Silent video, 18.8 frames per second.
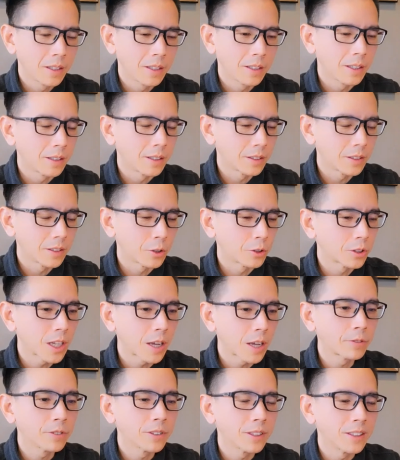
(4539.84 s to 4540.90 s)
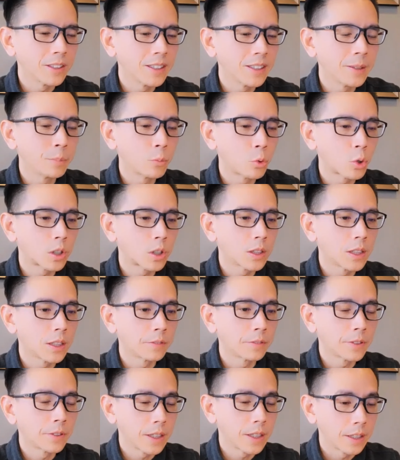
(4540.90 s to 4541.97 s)
There definitely need more
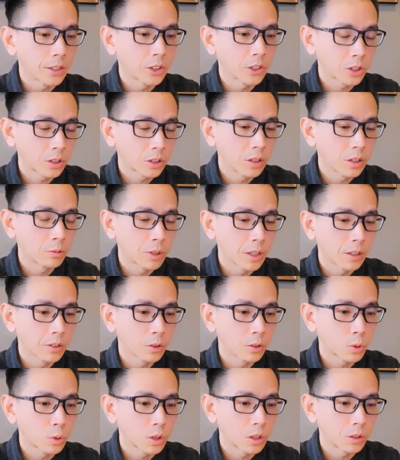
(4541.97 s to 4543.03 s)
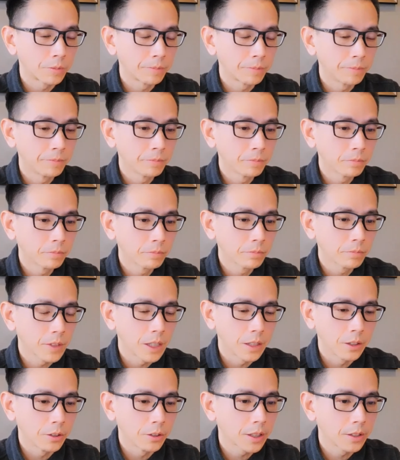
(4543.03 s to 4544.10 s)
of us around the world.
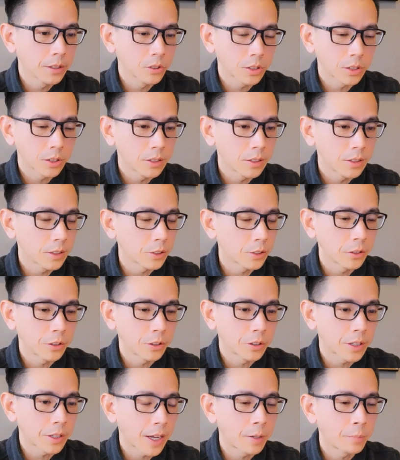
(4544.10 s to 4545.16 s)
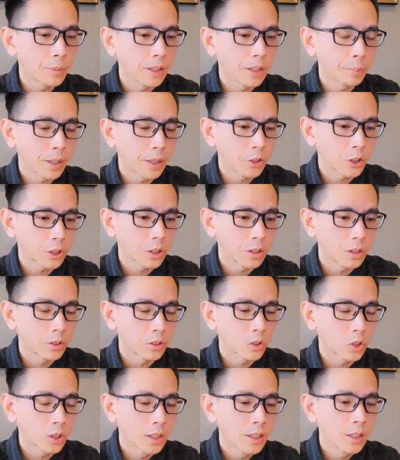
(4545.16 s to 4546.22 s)
And you can see here how many
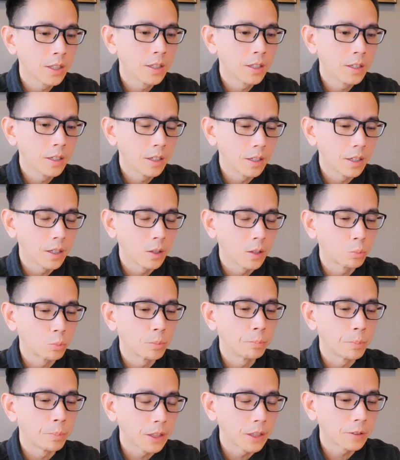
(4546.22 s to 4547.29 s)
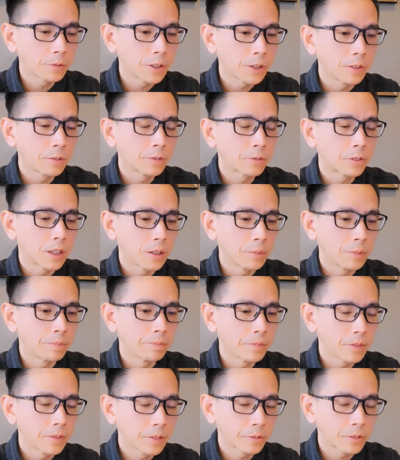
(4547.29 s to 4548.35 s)
patients would benefit
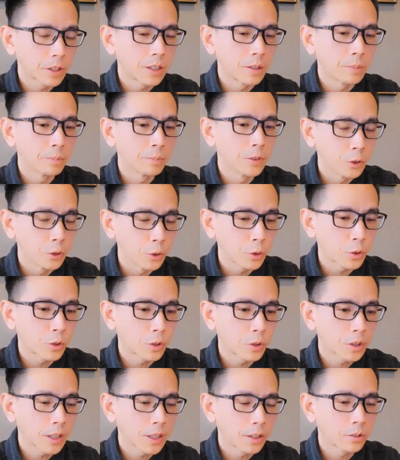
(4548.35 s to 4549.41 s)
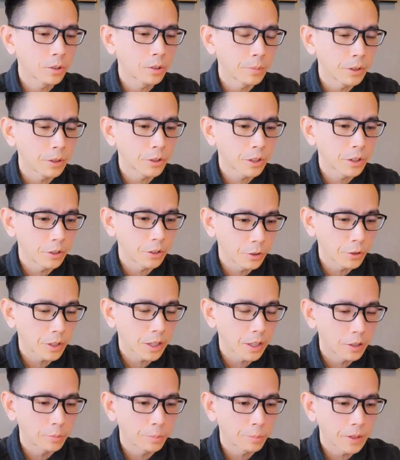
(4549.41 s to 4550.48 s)
from your contribution,
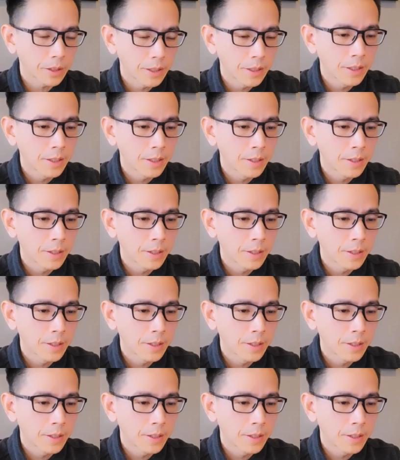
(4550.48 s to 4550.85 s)
your help.